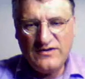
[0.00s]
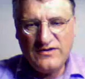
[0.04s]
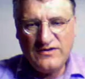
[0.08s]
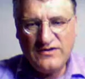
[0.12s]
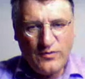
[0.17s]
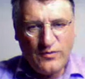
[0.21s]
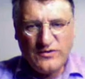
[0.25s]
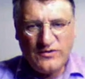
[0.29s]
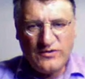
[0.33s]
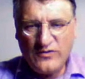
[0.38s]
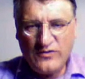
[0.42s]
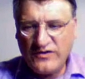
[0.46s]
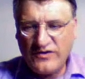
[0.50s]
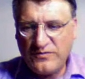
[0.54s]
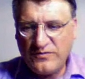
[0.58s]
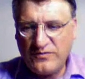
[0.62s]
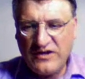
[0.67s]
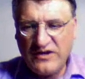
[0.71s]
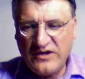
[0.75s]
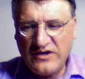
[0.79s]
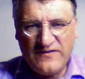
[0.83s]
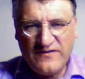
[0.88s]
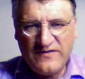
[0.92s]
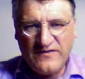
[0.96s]
It's a way to
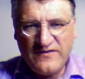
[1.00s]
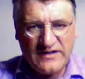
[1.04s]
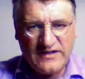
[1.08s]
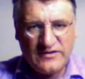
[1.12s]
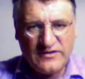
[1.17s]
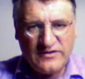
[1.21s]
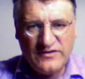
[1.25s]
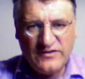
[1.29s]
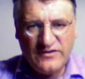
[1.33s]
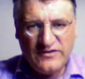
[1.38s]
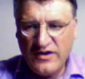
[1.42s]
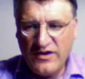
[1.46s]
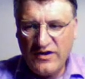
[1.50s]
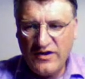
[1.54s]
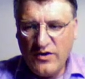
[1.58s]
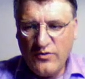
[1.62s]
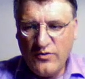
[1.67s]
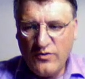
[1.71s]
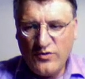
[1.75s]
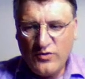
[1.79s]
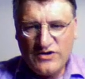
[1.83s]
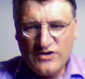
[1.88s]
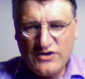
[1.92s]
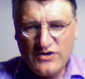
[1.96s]
express vectors,
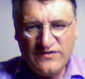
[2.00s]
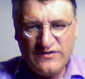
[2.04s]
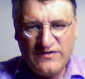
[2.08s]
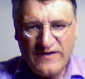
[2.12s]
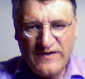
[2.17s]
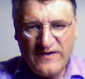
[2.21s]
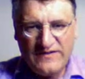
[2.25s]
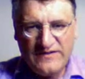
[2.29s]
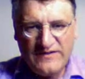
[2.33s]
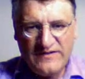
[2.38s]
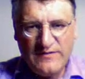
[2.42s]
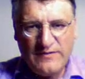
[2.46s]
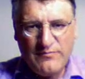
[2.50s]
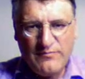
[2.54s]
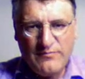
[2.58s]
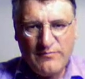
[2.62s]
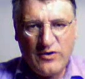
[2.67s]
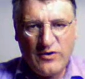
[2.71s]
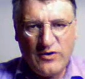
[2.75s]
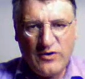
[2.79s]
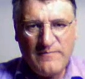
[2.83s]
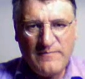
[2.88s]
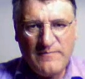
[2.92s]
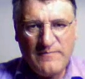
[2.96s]
which is fairly
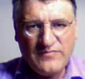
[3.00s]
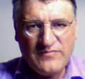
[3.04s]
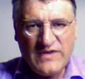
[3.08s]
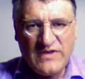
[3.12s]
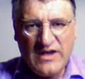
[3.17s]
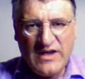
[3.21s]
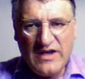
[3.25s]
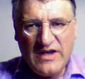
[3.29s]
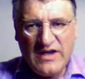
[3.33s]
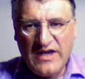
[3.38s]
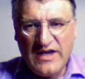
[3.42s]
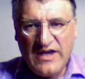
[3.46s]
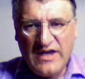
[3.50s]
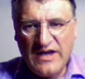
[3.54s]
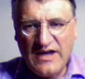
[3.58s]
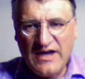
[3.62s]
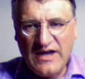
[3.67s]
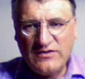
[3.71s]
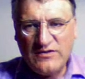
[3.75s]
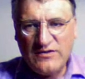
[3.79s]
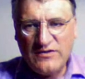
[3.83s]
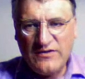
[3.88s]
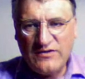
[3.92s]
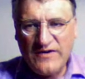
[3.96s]
simple
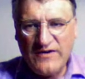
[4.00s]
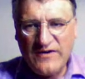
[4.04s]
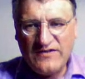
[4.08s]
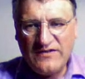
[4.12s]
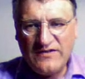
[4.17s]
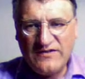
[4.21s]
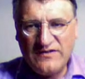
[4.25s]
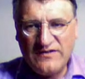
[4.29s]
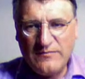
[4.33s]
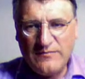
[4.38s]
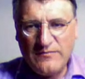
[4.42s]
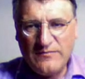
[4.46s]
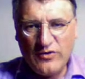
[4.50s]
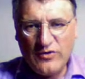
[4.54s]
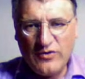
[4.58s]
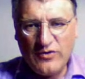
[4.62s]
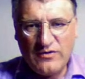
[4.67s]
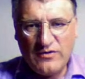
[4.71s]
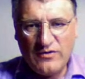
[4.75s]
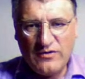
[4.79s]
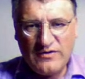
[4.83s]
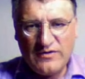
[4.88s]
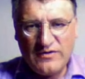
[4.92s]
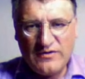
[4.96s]
and very
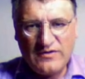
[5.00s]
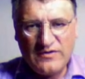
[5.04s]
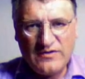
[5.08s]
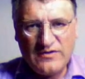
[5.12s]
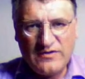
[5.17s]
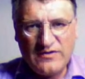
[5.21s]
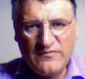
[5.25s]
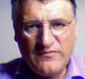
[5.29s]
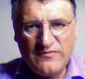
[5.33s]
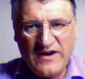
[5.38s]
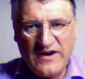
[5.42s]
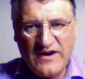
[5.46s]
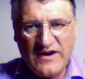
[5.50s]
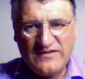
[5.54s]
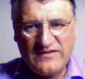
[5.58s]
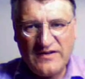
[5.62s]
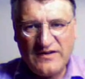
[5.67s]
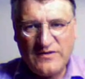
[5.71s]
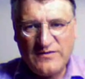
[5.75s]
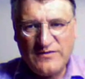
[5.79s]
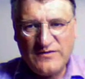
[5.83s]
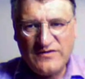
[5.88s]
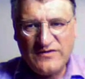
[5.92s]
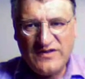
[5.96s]
simple and very
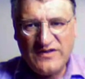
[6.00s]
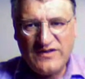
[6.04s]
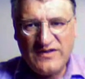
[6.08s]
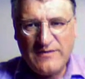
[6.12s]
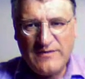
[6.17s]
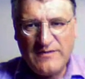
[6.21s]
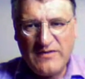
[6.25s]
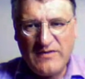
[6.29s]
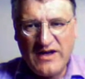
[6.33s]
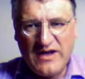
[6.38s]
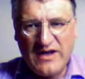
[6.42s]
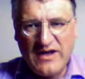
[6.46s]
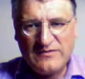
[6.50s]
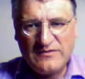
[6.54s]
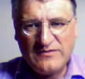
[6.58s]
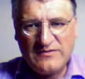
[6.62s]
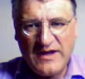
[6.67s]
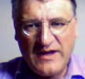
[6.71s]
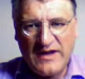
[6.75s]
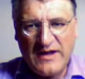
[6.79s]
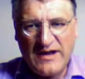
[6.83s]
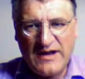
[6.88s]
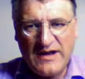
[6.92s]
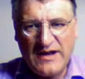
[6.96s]
the same as
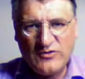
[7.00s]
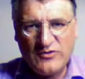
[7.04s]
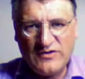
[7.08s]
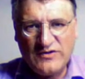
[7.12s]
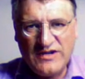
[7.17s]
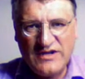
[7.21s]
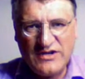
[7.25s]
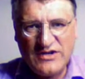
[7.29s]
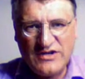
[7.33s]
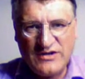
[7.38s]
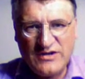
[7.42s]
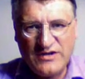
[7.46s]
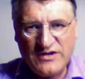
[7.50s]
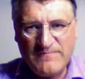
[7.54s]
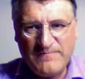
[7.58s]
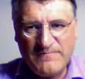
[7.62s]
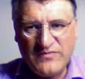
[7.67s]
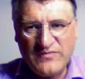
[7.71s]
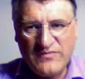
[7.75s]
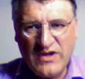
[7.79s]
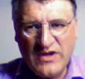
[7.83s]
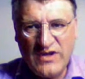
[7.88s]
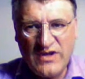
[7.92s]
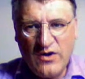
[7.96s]
Matlab notation,
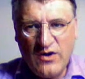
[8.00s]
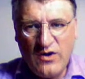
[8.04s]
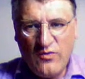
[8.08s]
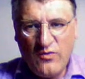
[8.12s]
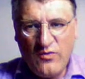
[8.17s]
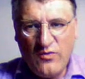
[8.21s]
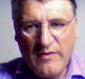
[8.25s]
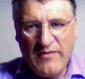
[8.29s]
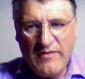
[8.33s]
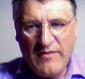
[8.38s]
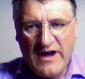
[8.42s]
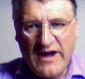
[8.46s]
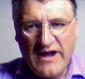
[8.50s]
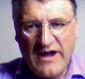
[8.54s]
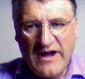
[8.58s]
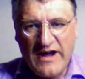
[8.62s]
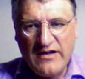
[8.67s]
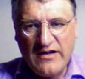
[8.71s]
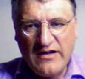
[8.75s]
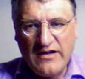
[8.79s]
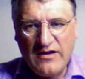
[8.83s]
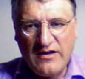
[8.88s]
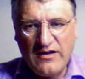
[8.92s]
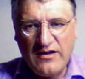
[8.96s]

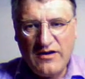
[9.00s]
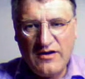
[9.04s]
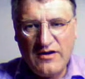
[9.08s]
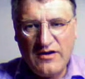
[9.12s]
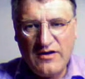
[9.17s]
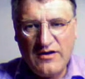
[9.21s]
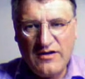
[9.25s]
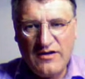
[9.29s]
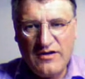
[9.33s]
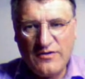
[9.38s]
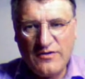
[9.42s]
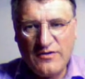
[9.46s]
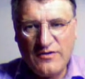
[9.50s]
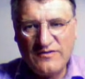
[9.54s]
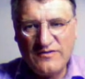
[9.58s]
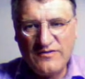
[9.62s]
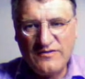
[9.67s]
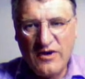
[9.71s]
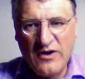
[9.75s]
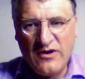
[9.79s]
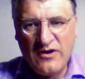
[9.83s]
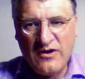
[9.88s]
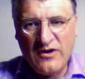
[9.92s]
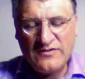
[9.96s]
whereby the
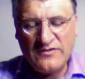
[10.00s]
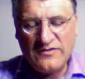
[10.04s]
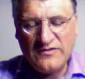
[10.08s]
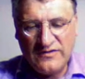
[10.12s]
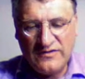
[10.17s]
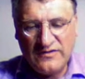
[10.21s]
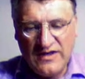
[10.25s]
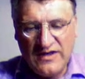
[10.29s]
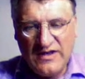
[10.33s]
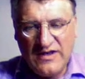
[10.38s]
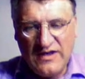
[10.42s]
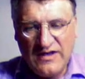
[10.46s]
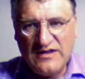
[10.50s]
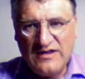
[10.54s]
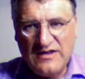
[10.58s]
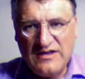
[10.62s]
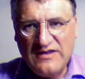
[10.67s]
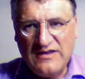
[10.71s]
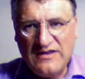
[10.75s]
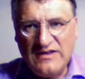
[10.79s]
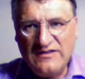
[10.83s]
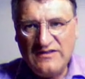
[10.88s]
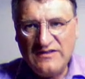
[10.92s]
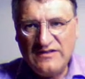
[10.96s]
response
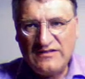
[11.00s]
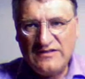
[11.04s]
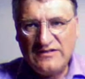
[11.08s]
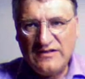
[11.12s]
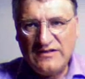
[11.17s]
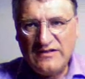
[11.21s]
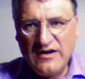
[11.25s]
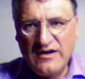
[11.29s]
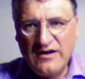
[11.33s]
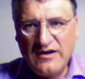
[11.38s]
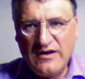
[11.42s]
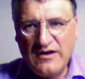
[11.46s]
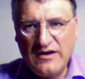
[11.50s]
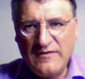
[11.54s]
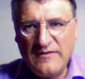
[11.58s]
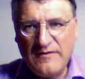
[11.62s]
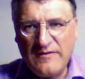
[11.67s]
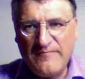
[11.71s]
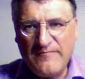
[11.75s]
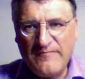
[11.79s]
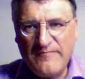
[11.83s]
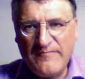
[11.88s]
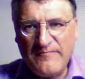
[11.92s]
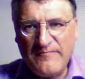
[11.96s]
is the